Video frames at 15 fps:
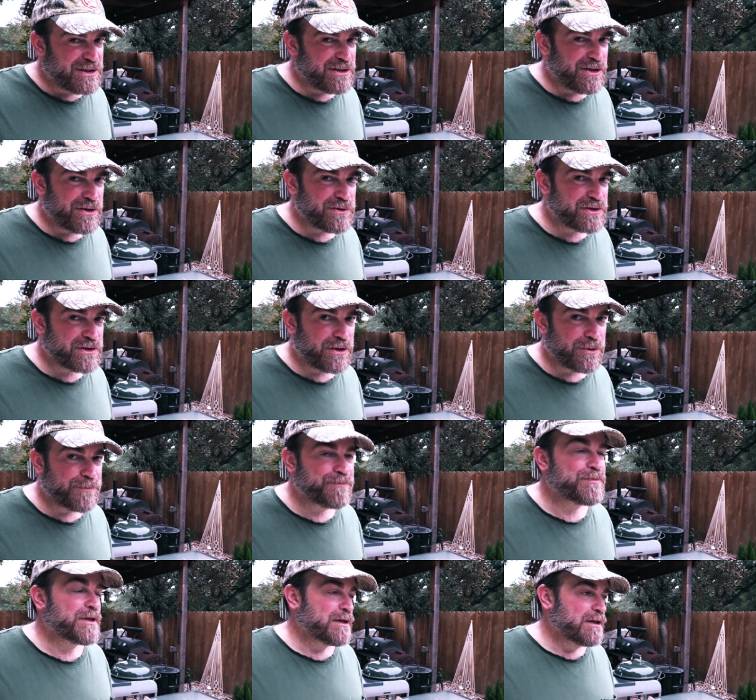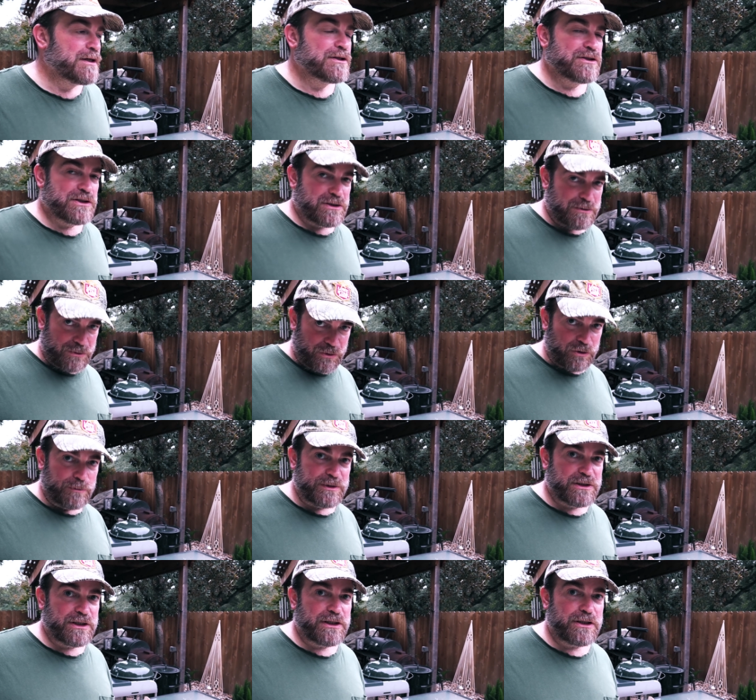you know, so just do
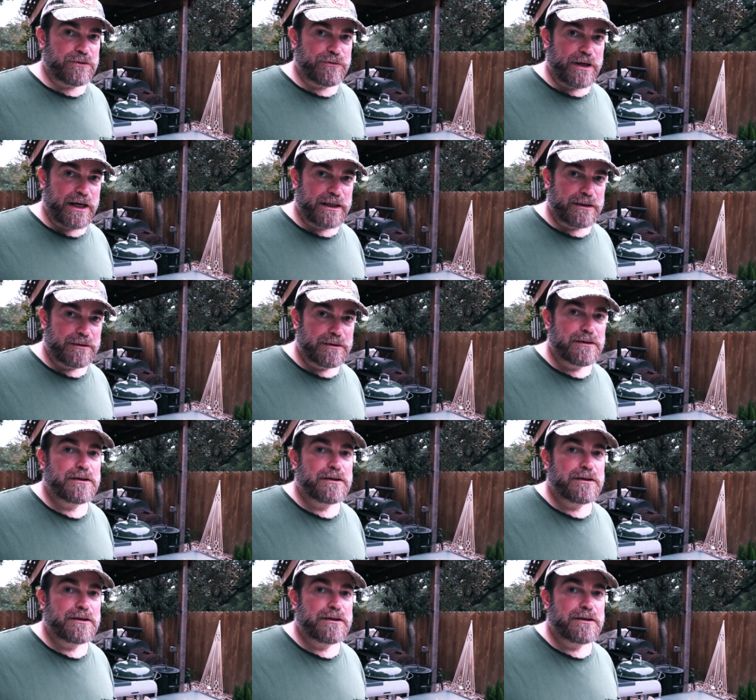them until you're ready.